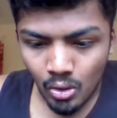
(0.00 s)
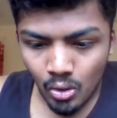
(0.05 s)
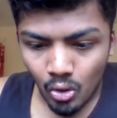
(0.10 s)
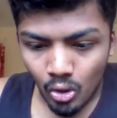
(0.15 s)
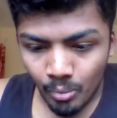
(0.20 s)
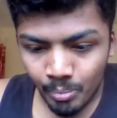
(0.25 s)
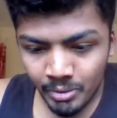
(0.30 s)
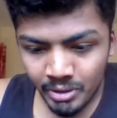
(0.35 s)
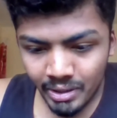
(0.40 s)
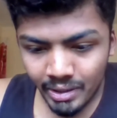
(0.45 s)

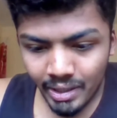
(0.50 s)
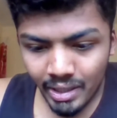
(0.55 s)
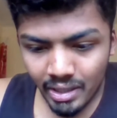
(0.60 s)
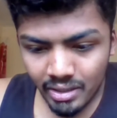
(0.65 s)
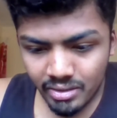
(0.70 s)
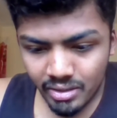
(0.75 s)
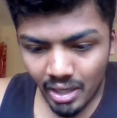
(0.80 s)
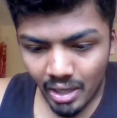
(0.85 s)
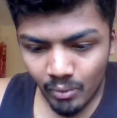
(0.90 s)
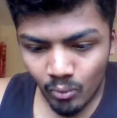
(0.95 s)
Open the
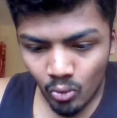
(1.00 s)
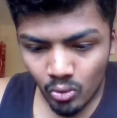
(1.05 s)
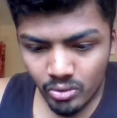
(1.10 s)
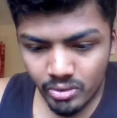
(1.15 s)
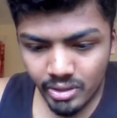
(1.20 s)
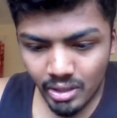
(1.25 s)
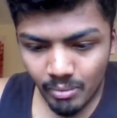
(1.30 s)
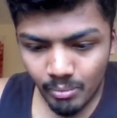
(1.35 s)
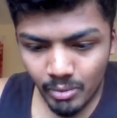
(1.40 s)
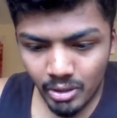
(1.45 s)
gates. I won't
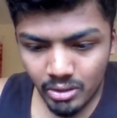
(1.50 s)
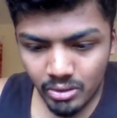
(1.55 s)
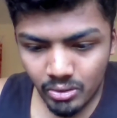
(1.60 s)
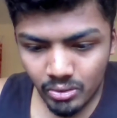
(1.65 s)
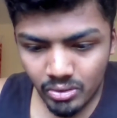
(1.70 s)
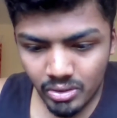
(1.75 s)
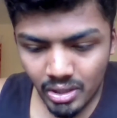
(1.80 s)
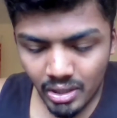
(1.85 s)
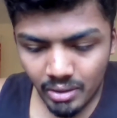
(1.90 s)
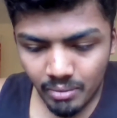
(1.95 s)
submit
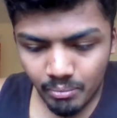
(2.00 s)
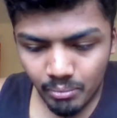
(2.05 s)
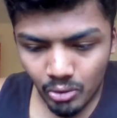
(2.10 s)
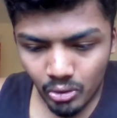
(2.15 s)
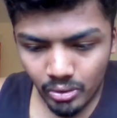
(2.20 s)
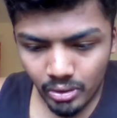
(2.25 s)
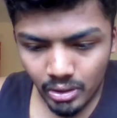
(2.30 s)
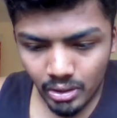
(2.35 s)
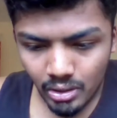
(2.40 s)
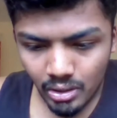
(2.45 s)
to check
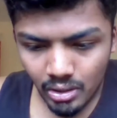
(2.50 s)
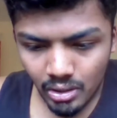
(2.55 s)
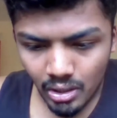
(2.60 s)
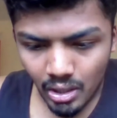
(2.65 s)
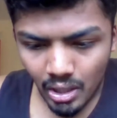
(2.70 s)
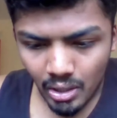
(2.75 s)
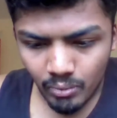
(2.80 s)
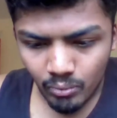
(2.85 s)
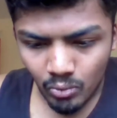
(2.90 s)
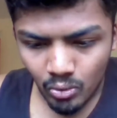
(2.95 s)
body.
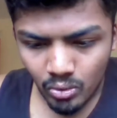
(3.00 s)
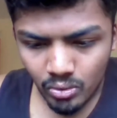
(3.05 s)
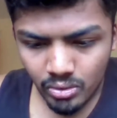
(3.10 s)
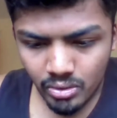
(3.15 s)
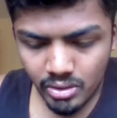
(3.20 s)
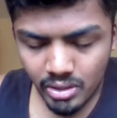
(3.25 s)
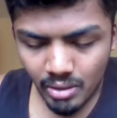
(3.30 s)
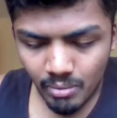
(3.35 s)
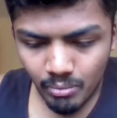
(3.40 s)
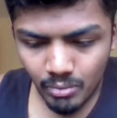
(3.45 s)
I won't
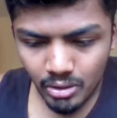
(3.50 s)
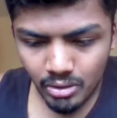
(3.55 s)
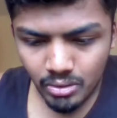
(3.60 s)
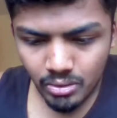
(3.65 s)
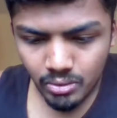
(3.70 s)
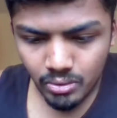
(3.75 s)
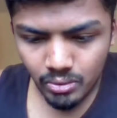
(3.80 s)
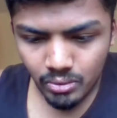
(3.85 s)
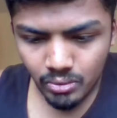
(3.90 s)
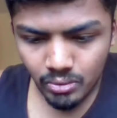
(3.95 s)
submit
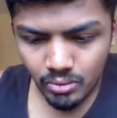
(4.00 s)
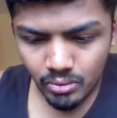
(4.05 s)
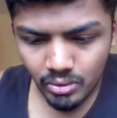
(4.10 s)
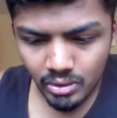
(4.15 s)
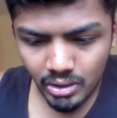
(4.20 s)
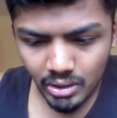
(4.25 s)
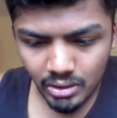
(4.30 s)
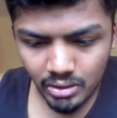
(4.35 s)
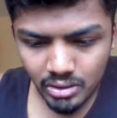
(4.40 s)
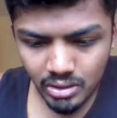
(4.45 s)
to
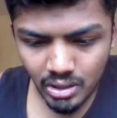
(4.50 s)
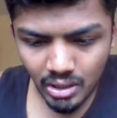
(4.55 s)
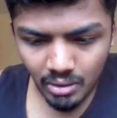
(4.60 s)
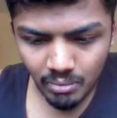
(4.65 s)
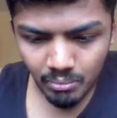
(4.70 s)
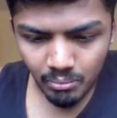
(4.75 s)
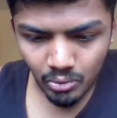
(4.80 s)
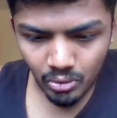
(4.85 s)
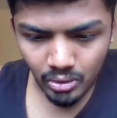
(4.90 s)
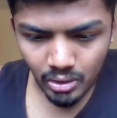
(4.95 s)
the
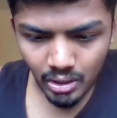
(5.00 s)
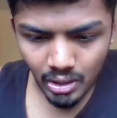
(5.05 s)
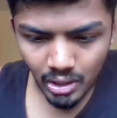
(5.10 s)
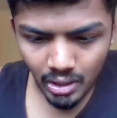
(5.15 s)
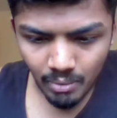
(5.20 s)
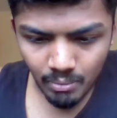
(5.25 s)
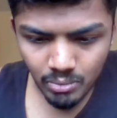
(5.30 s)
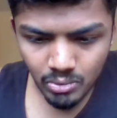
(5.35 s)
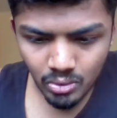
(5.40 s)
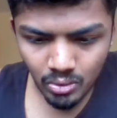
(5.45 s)
check body.
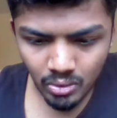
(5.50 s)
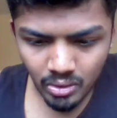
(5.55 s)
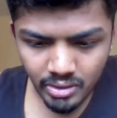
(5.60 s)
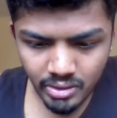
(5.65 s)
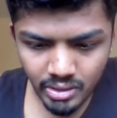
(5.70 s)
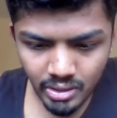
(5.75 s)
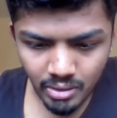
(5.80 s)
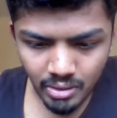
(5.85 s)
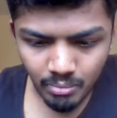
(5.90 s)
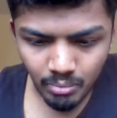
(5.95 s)
I'm sorry,
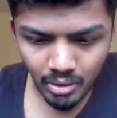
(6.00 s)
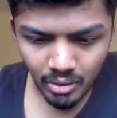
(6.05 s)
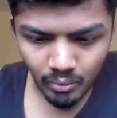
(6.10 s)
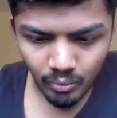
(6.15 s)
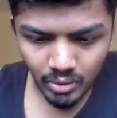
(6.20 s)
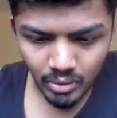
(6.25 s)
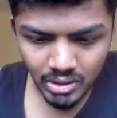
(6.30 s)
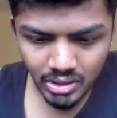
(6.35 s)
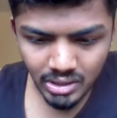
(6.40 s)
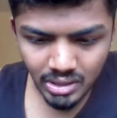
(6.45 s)
sir, but
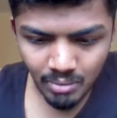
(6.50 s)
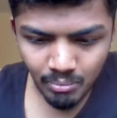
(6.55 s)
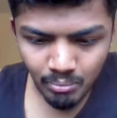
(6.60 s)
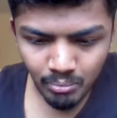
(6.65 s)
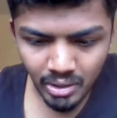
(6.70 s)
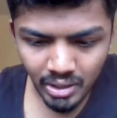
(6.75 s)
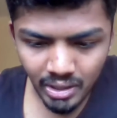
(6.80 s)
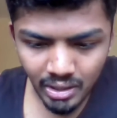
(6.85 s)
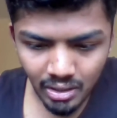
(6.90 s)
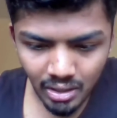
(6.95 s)
we
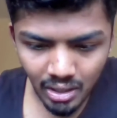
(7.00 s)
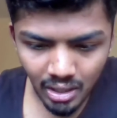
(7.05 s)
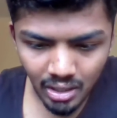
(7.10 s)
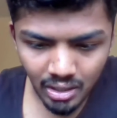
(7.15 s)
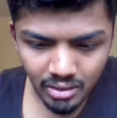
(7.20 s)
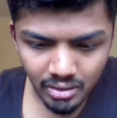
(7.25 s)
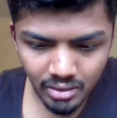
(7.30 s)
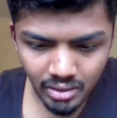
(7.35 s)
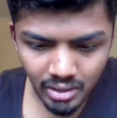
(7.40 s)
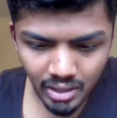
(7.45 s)
simply
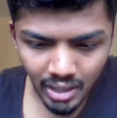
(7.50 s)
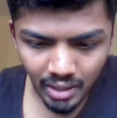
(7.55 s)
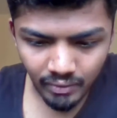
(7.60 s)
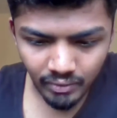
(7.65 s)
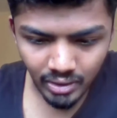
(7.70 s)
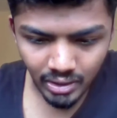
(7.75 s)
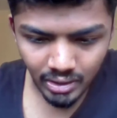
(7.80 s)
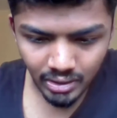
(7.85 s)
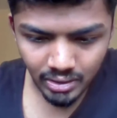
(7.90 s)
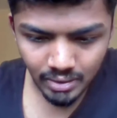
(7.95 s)
can't have
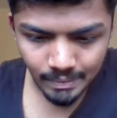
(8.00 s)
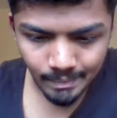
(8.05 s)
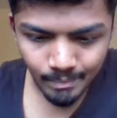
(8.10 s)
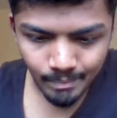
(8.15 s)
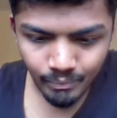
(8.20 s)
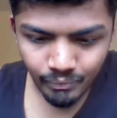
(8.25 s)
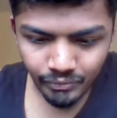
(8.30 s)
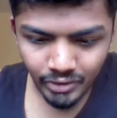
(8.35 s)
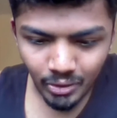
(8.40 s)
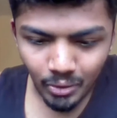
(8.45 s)
that.
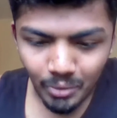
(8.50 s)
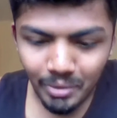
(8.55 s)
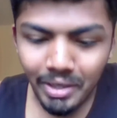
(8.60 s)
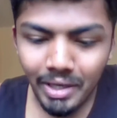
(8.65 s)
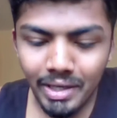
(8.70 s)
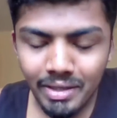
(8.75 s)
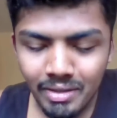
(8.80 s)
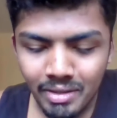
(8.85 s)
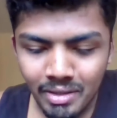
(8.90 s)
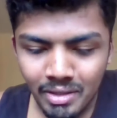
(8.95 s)

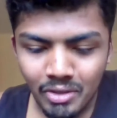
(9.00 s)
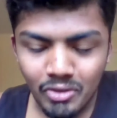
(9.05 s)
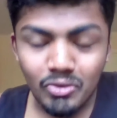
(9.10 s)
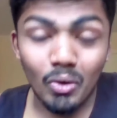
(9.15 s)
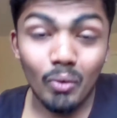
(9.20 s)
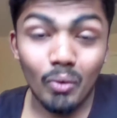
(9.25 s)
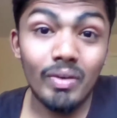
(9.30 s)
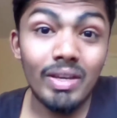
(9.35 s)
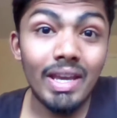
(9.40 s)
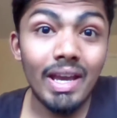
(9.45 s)
Okay,
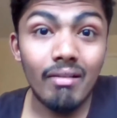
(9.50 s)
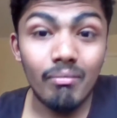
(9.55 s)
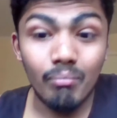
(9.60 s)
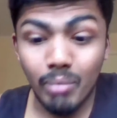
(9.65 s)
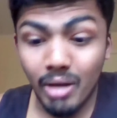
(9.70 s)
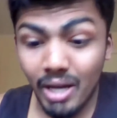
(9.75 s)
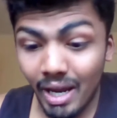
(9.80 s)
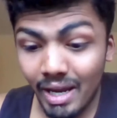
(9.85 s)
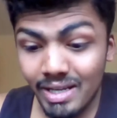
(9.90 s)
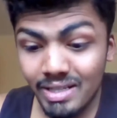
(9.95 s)
so we have
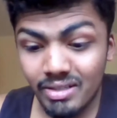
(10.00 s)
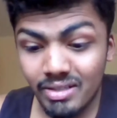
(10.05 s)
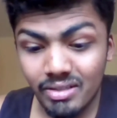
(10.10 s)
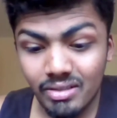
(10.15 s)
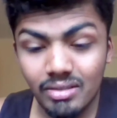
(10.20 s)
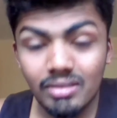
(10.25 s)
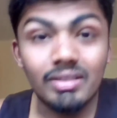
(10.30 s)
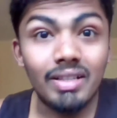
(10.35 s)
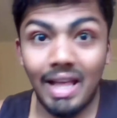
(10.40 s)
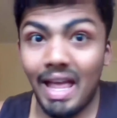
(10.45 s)
Beige
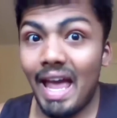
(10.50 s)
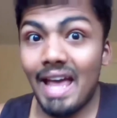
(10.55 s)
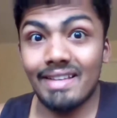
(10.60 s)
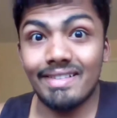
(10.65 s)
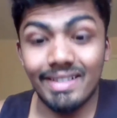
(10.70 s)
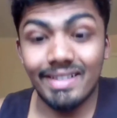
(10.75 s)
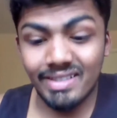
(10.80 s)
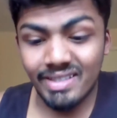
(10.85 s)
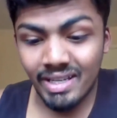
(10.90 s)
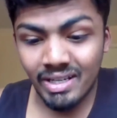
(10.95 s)

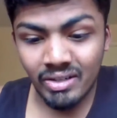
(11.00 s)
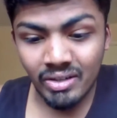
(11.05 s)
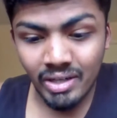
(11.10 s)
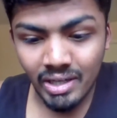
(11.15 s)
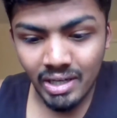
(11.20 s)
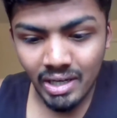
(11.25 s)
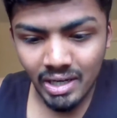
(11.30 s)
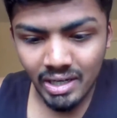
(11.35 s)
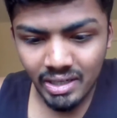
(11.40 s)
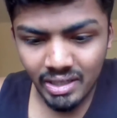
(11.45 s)
as the security
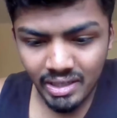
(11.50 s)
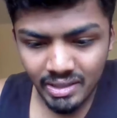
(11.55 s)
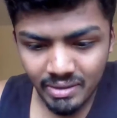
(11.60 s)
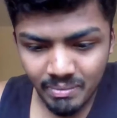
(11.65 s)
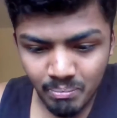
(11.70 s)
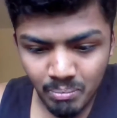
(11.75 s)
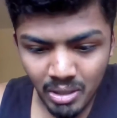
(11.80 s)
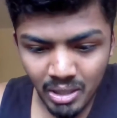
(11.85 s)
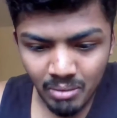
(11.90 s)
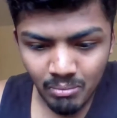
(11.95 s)
guard. Is
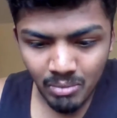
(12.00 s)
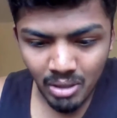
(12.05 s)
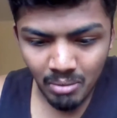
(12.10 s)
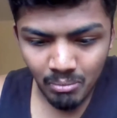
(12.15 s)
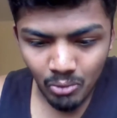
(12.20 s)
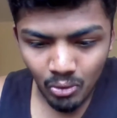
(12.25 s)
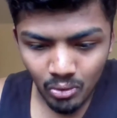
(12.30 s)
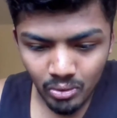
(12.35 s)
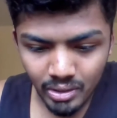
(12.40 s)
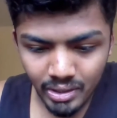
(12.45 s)
Big
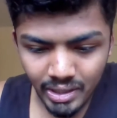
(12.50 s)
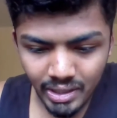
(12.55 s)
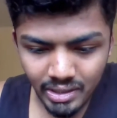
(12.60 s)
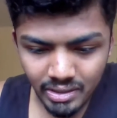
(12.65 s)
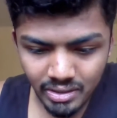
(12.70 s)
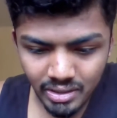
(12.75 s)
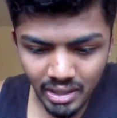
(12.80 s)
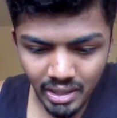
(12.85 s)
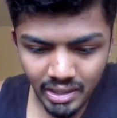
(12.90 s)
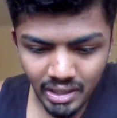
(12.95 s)
Mom already
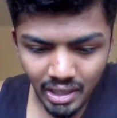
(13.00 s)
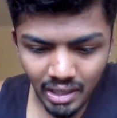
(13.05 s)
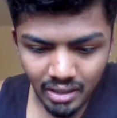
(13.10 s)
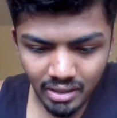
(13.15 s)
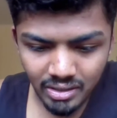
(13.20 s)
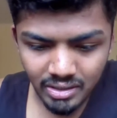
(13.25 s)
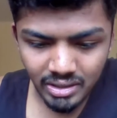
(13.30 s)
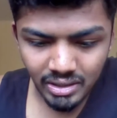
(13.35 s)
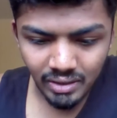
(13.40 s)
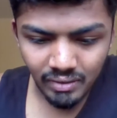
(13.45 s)
inside? I
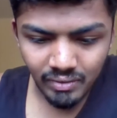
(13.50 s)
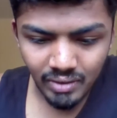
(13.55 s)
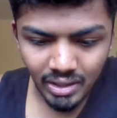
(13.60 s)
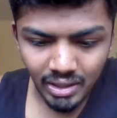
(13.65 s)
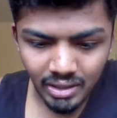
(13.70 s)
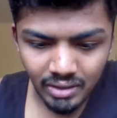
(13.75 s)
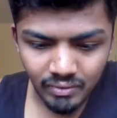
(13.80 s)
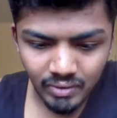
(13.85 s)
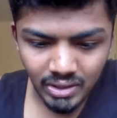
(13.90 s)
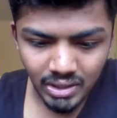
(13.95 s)
received an
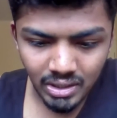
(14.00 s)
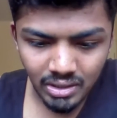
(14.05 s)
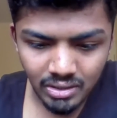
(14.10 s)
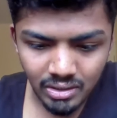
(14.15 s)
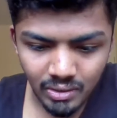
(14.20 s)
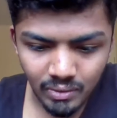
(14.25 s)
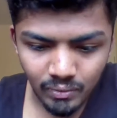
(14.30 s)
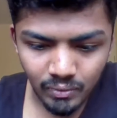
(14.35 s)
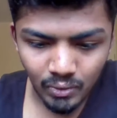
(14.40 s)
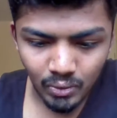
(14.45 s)

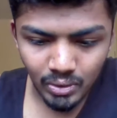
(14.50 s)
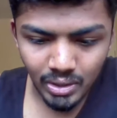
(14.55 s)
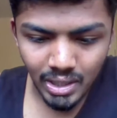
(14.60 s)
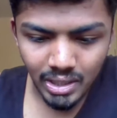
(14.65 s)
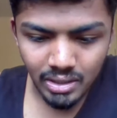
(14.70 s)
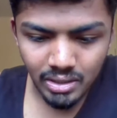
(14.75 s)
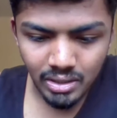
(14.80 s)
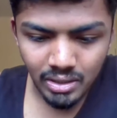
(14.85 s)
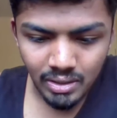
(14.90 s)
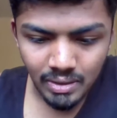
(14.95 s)
invitation for
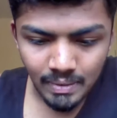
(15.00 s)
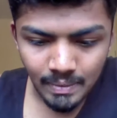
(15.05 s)
that